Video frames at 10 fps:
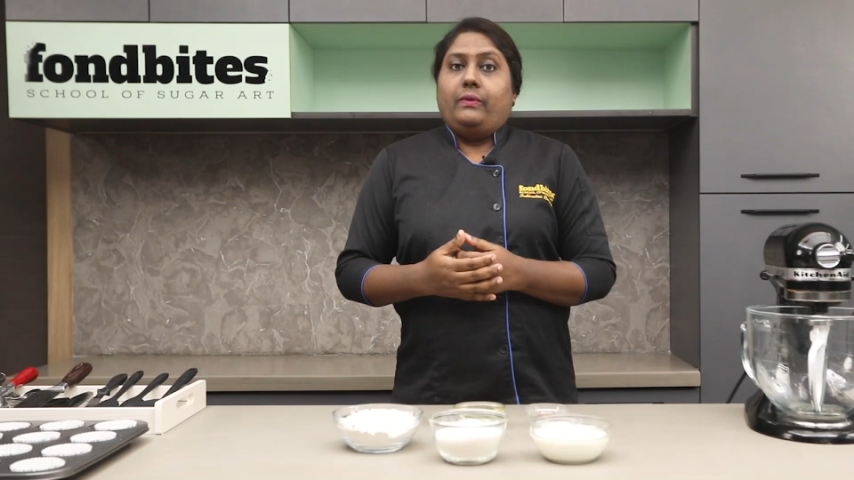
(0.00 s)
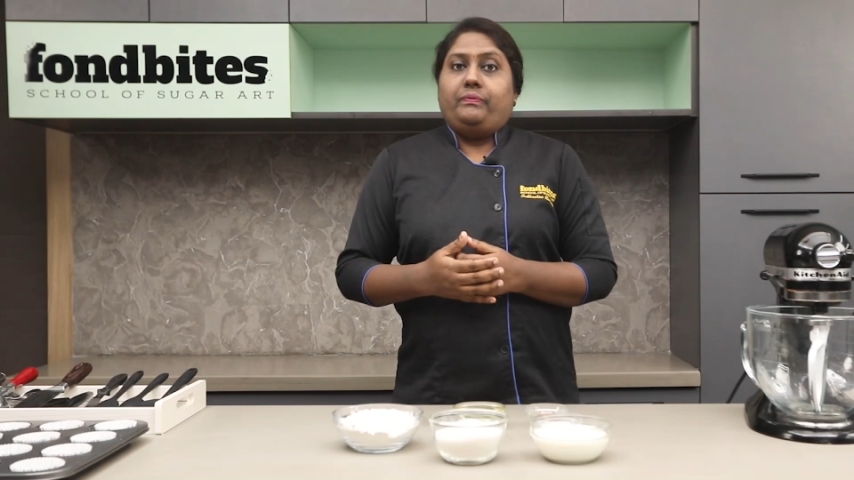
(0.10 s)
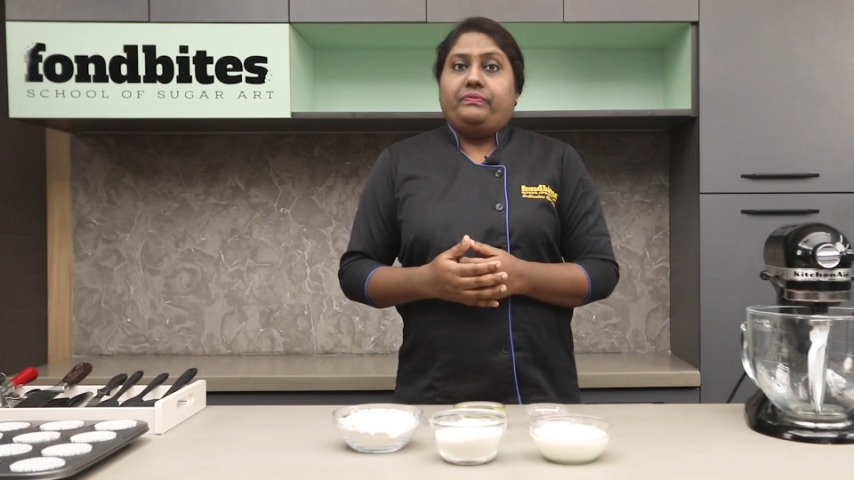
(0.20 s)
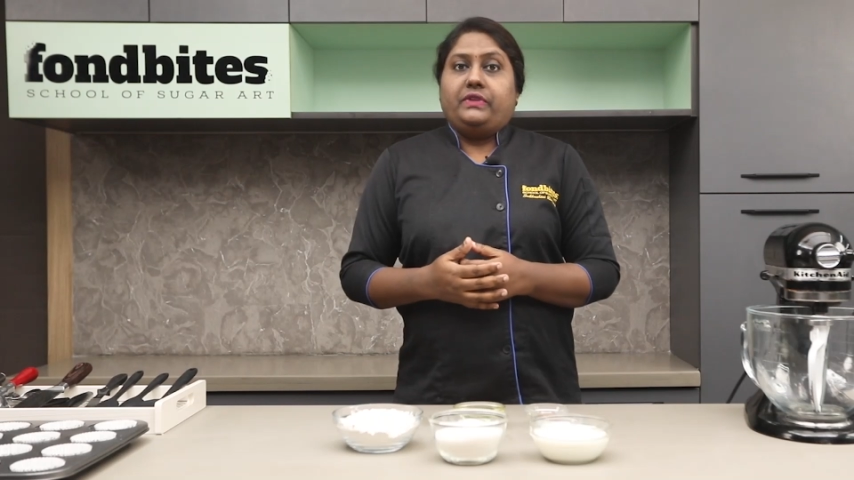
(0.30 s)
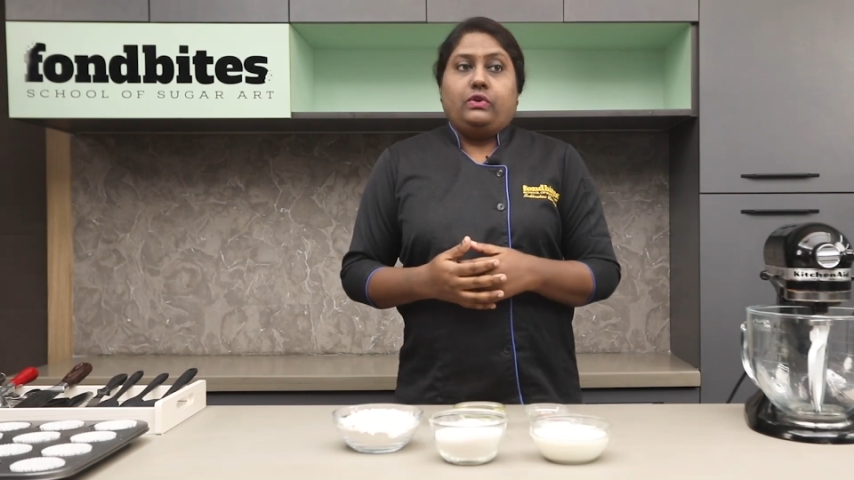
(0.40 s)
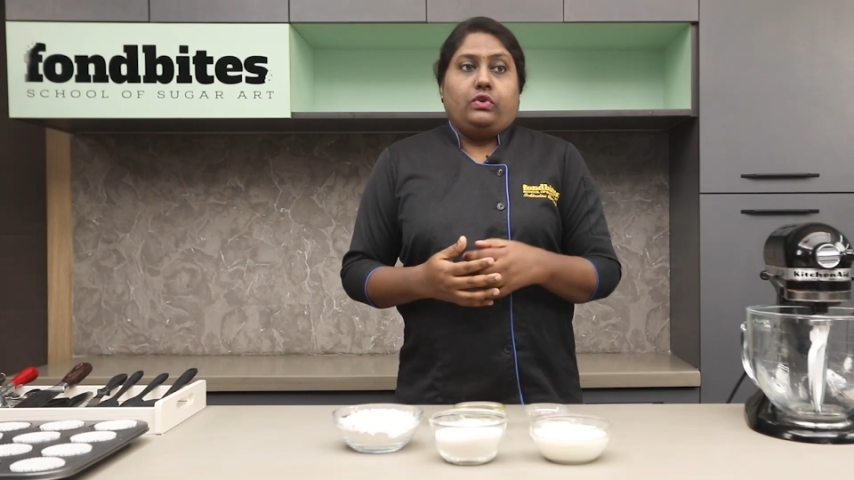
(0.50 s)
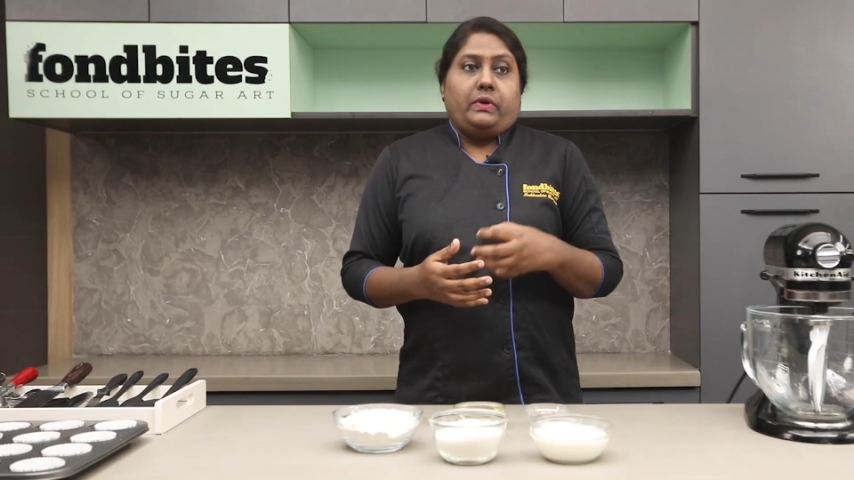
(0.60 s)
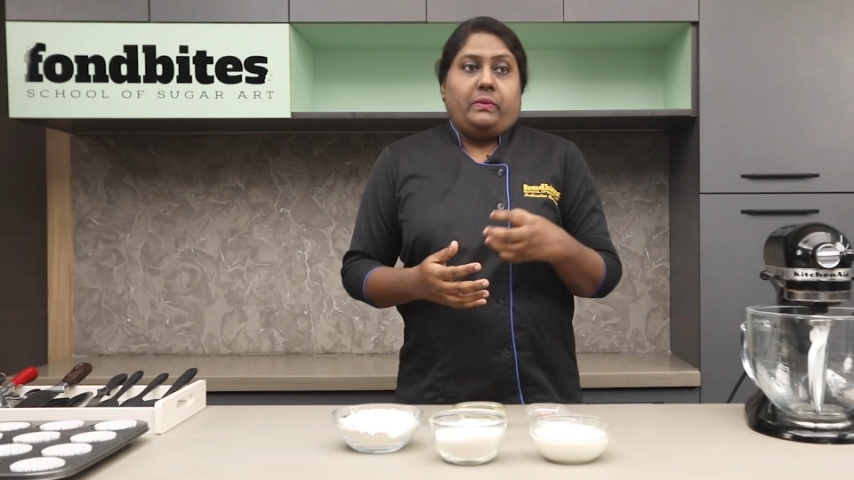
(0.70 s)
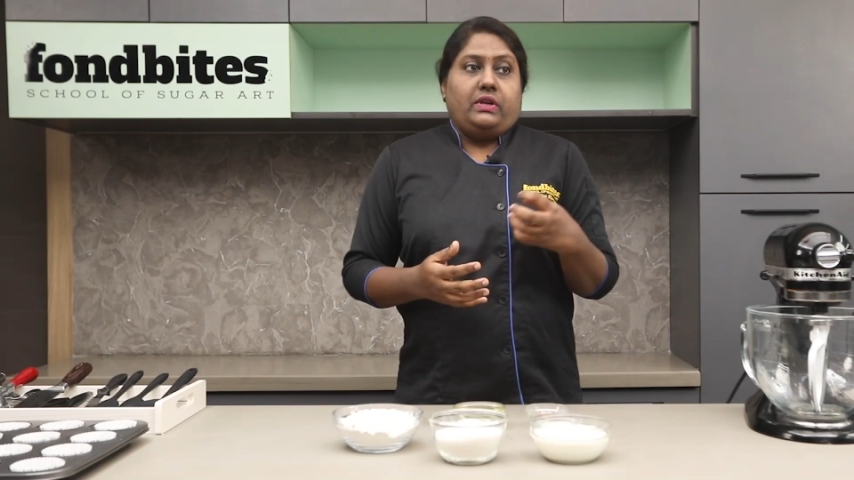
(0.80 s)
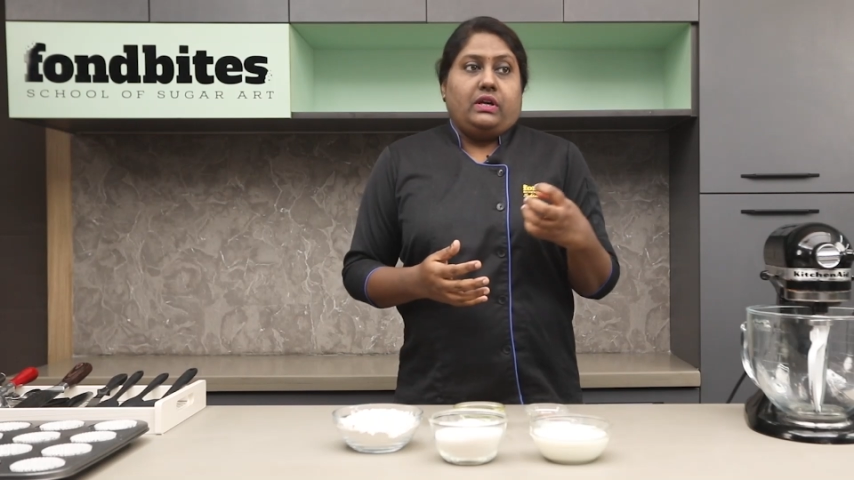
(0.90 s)

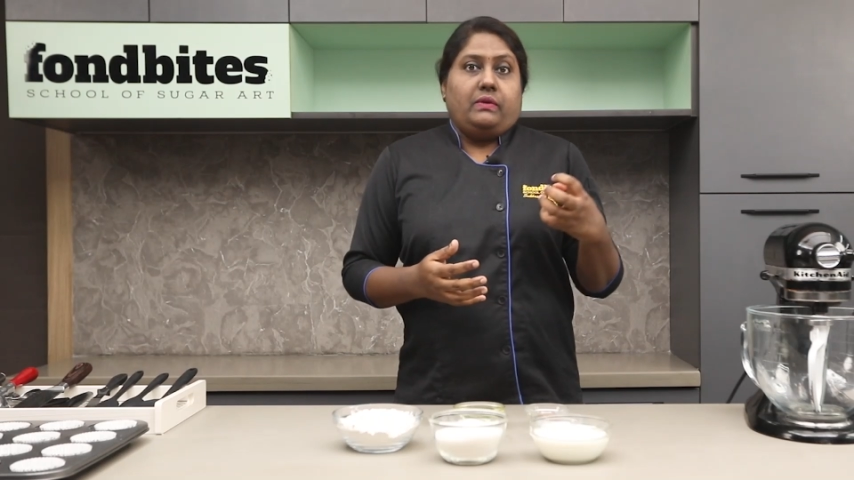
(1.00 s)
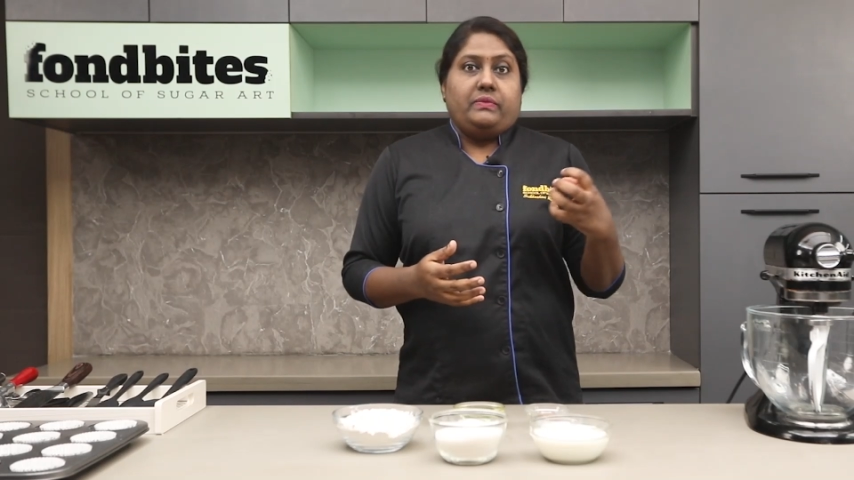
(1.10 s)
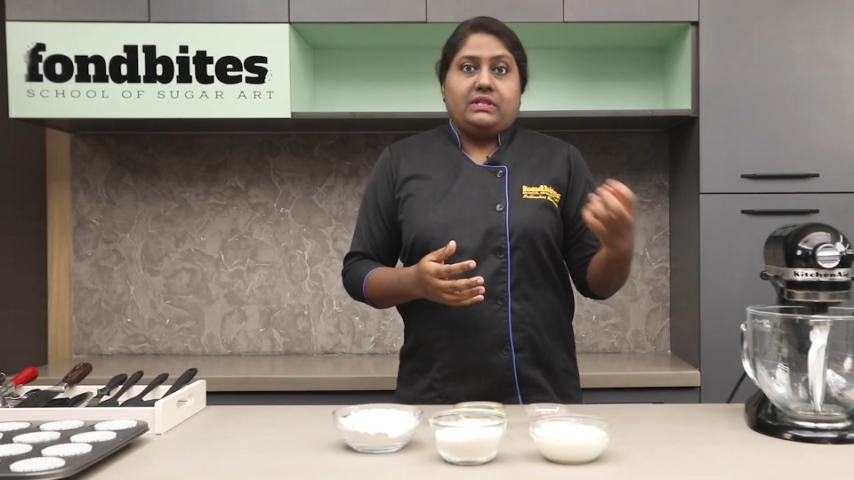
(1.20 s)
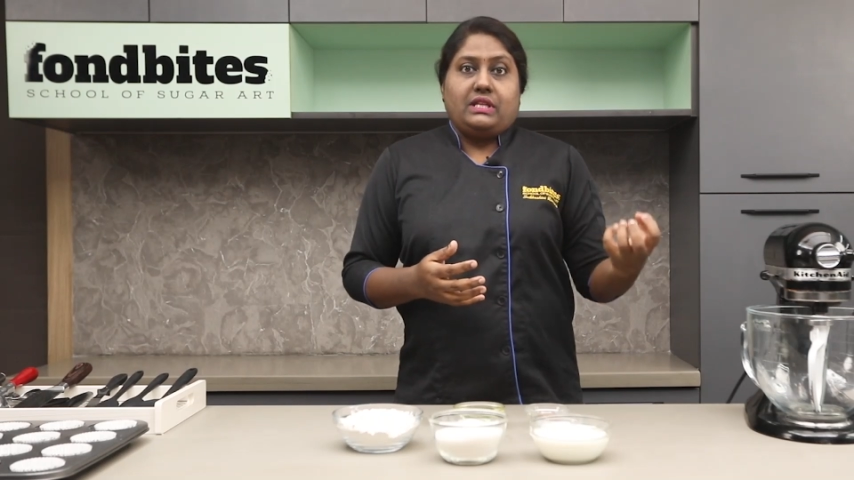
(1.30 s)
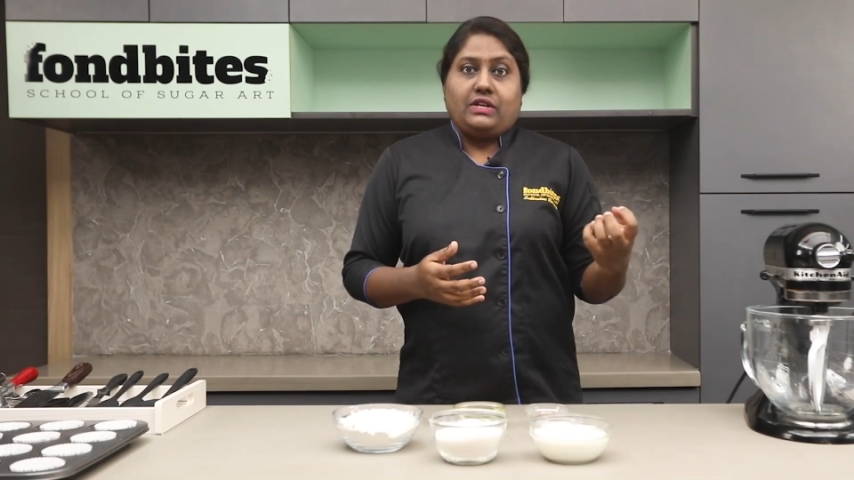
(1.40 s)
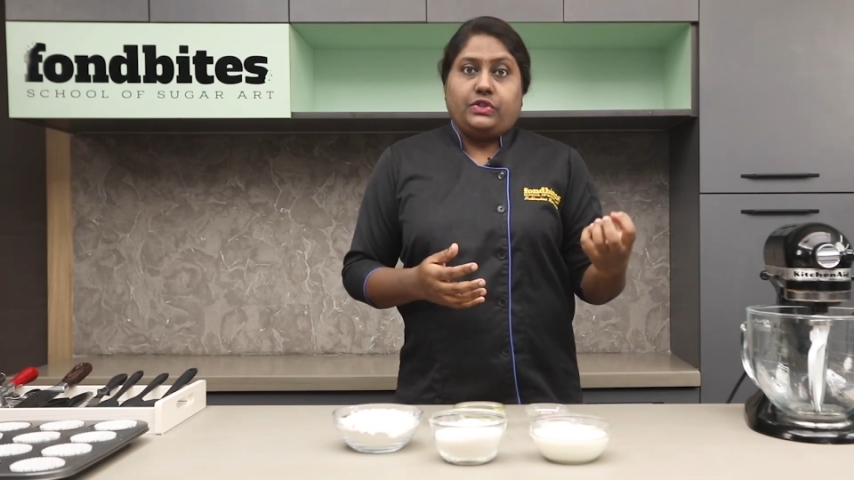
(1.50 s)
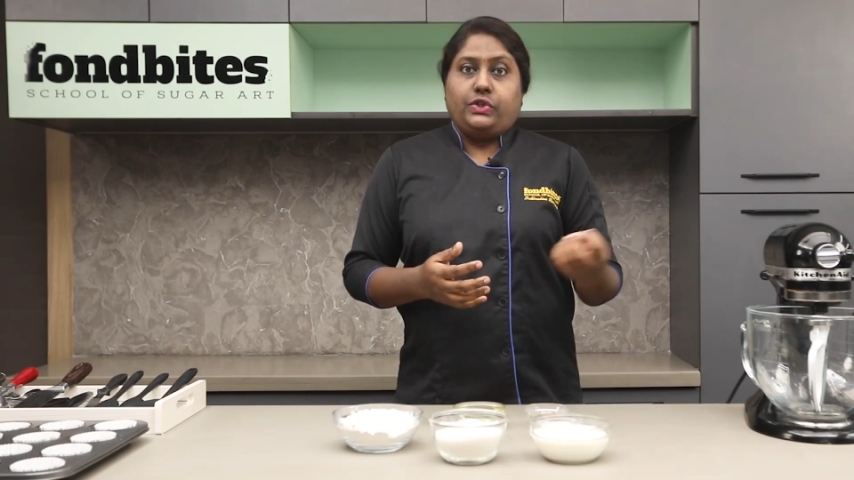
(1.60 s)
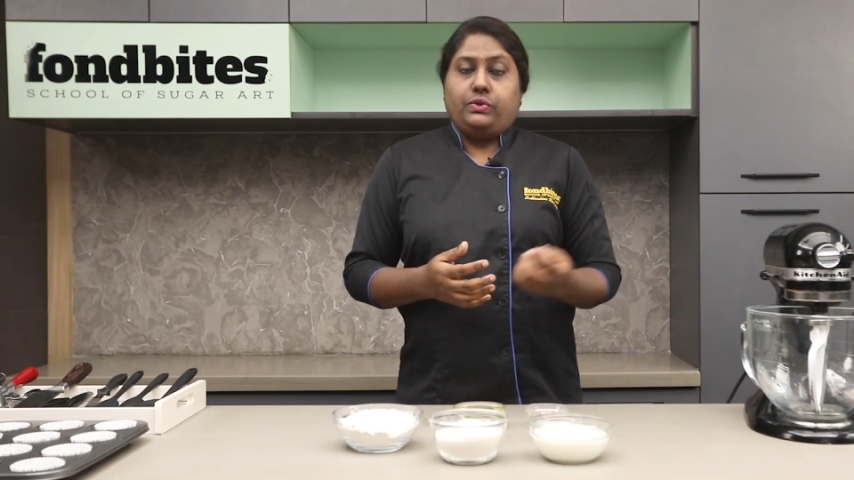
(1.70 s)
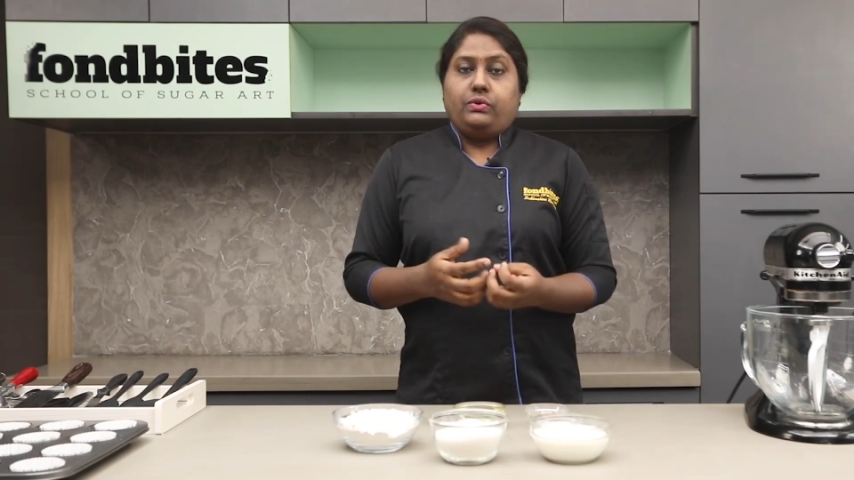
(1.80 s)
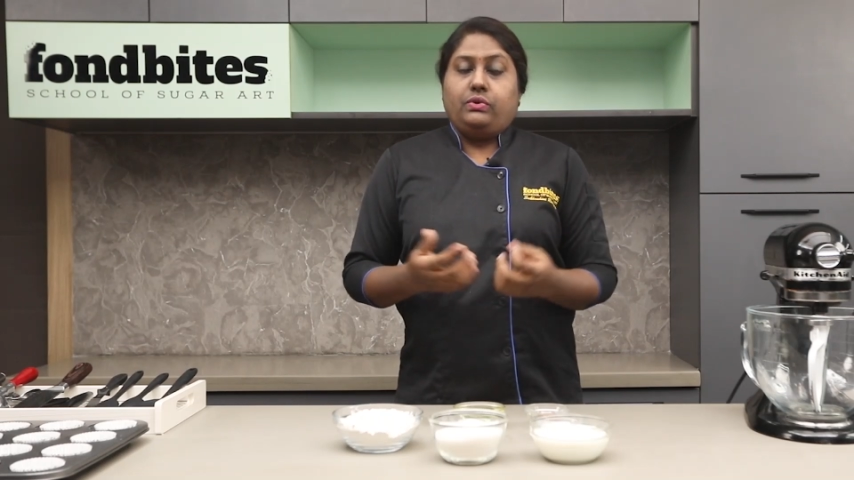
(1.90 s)
maybe a
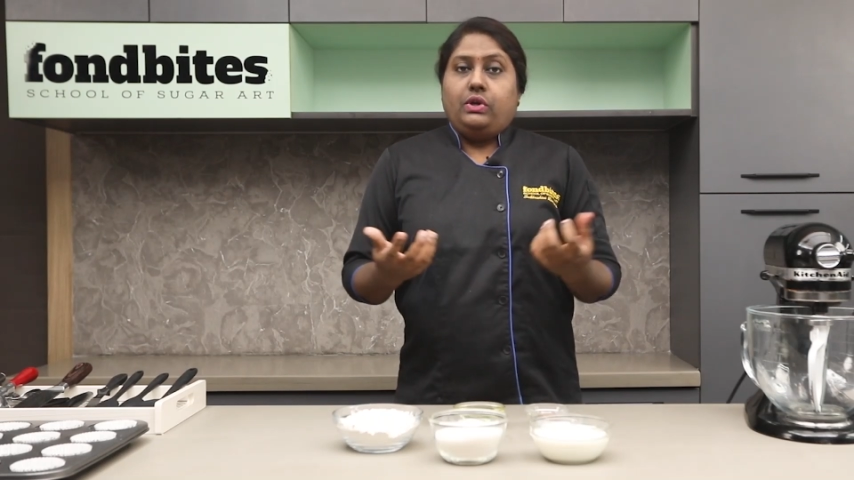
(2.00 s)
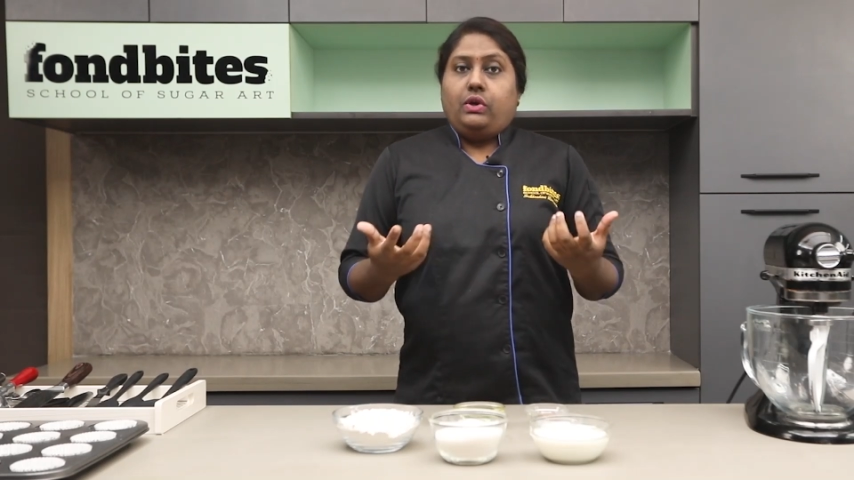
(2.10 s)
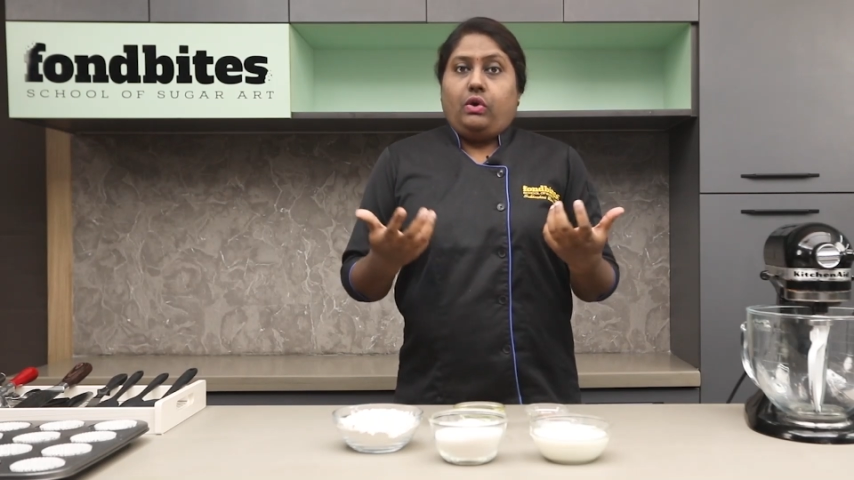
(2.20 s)
pistachio